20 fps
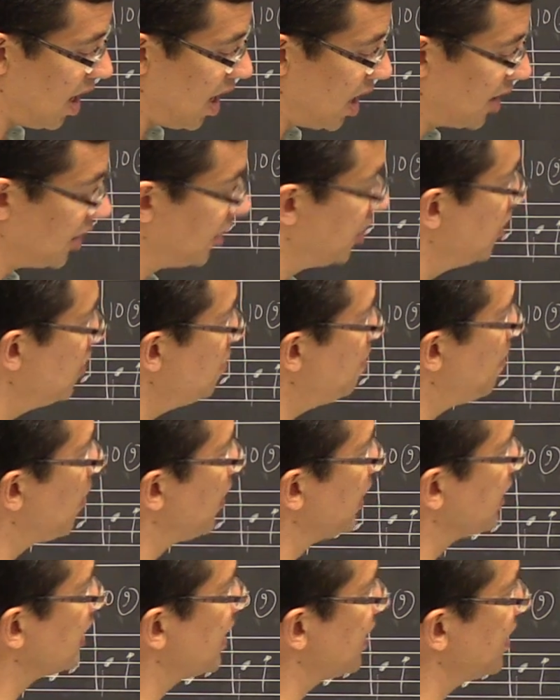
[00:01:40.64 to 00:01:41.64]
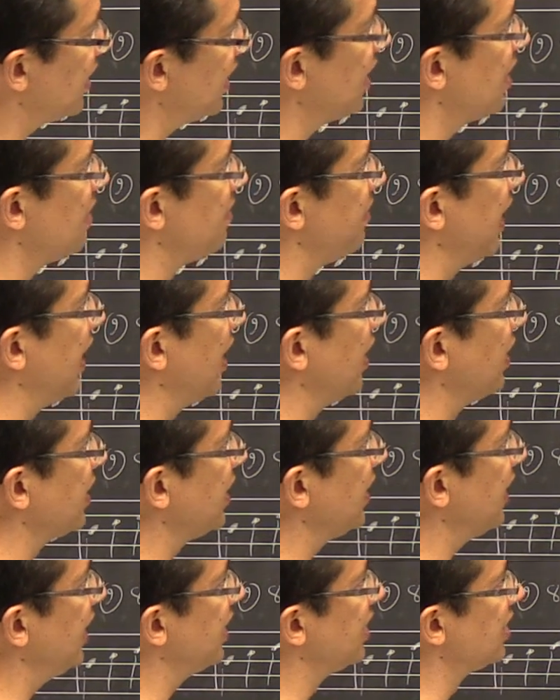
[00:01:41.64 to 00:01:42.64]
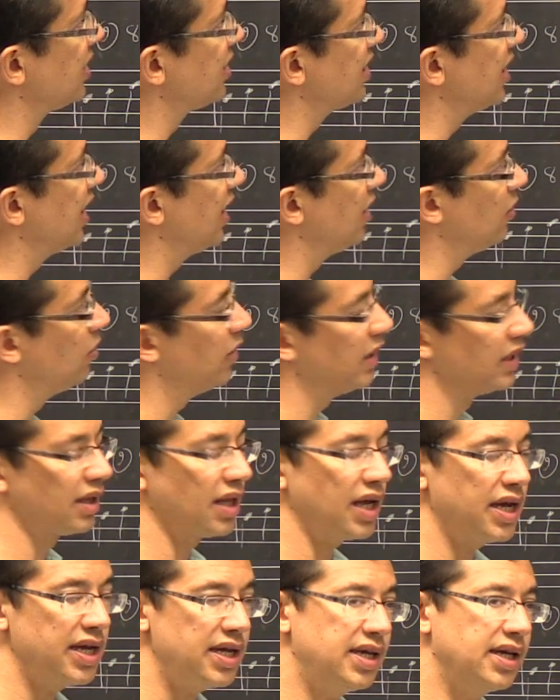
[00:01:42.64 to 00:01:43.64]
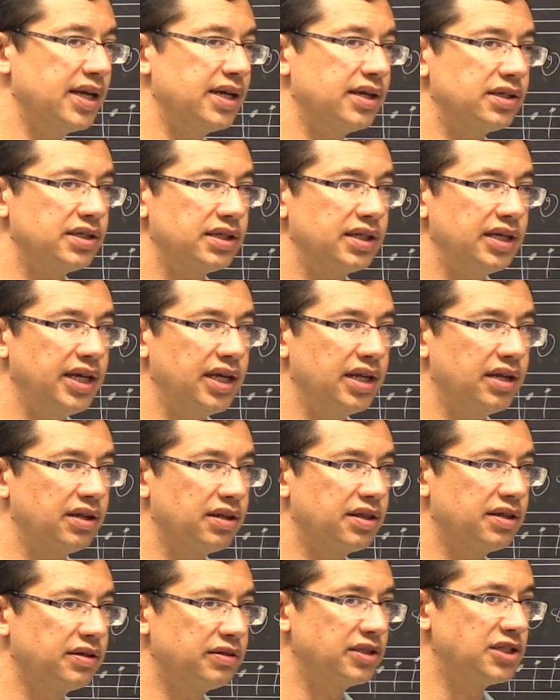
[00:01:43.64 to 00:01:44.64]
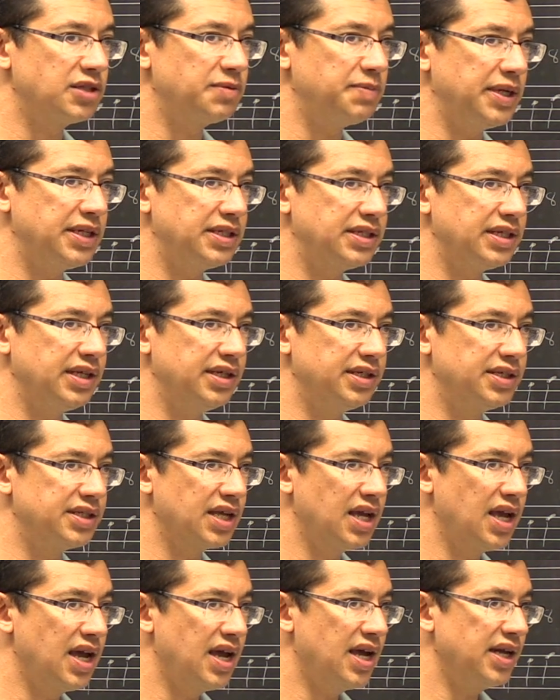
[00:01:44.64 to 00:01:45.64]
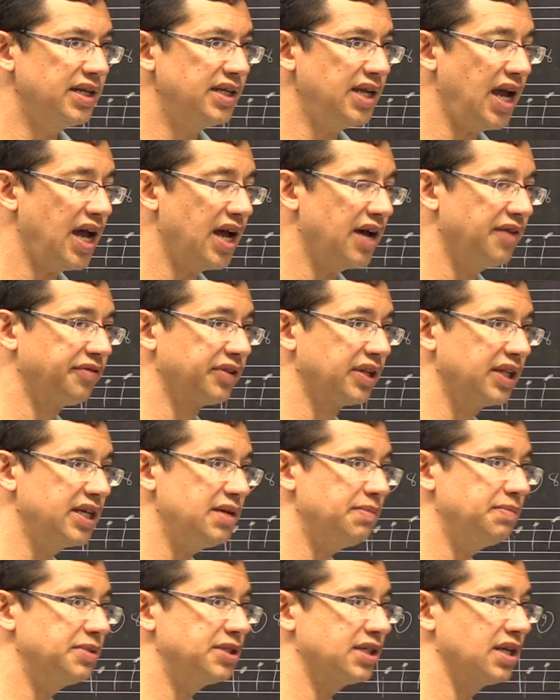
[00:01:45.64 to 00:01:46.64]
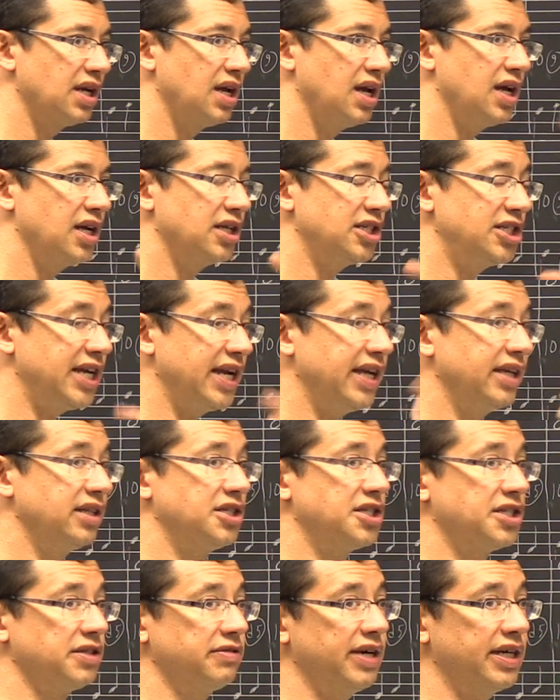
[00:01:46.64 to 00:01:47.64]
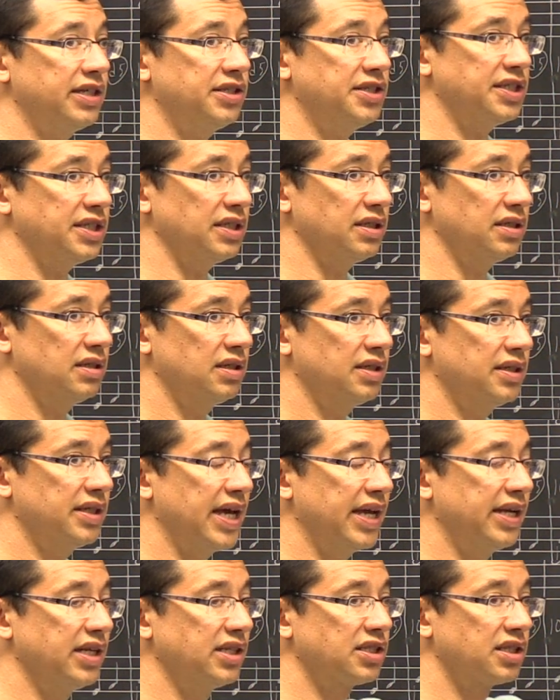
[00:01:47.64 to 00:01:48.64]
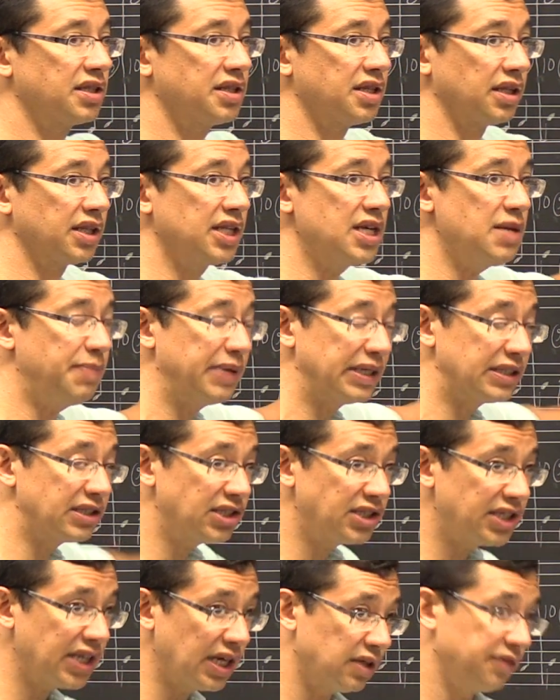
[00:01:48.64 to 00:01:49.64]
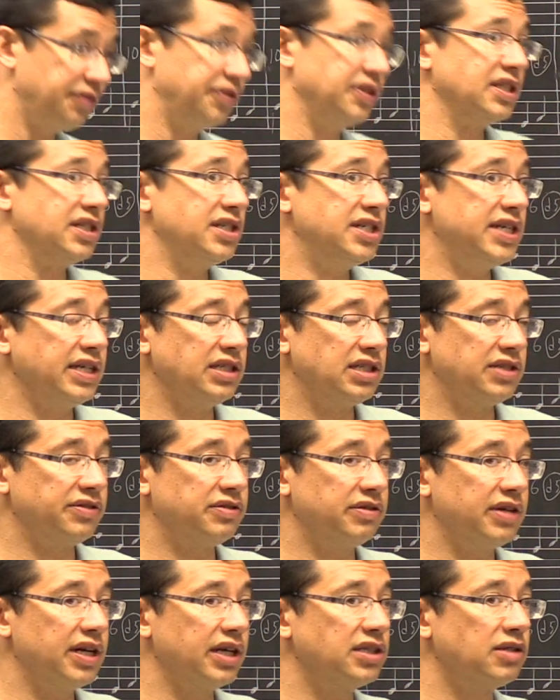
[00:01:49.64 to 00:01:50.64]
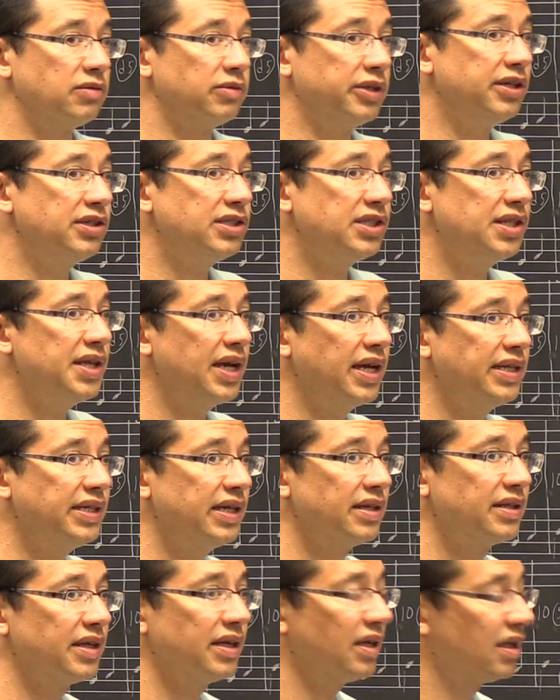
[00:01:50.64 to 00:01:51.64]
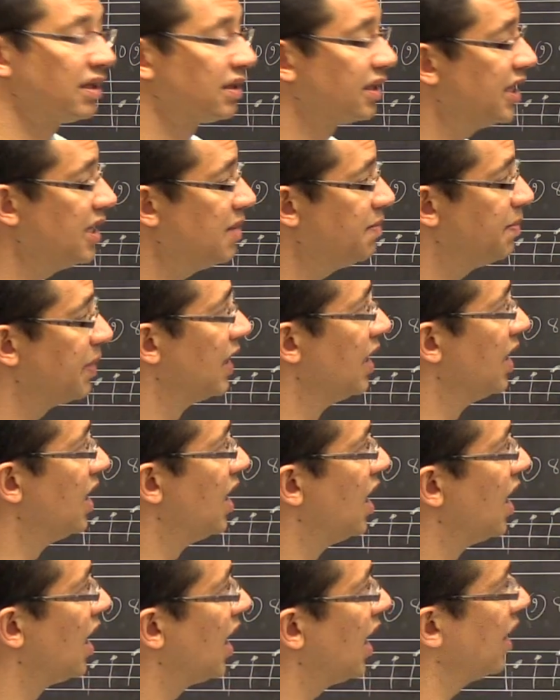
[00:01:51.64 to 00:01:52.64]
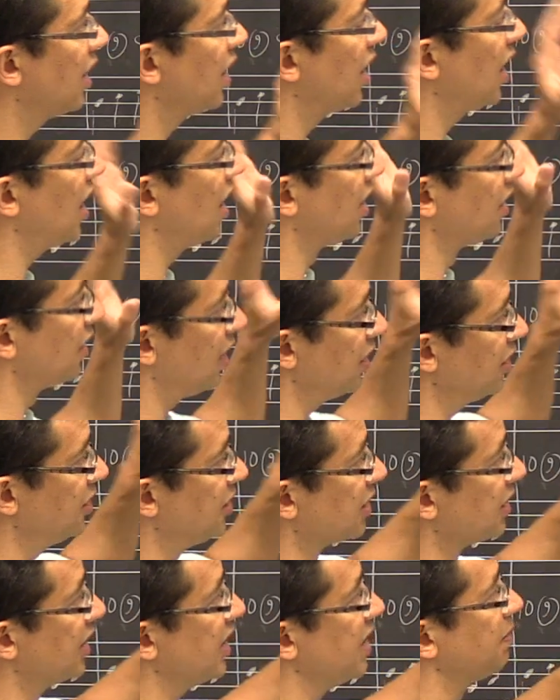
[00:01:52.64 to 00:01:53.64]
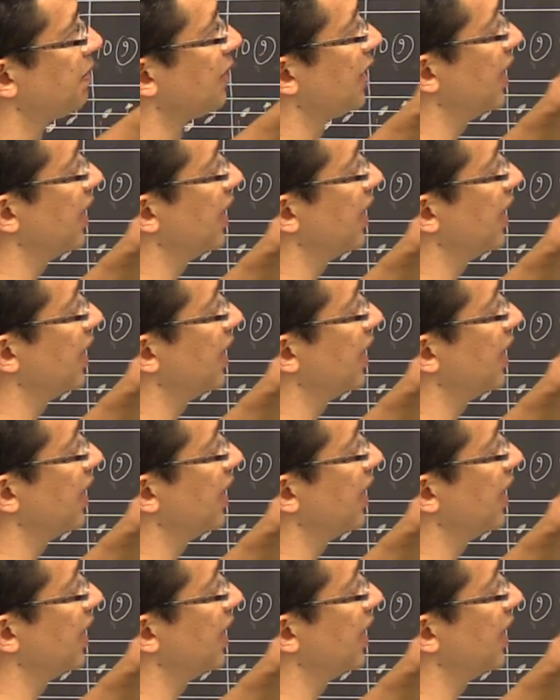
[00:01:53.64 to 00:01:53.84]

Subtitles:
A new point to think about is that we like it in third species to have leaps change direction. That is, the leap itself is a change of direction. We're used to the idea that a larger leap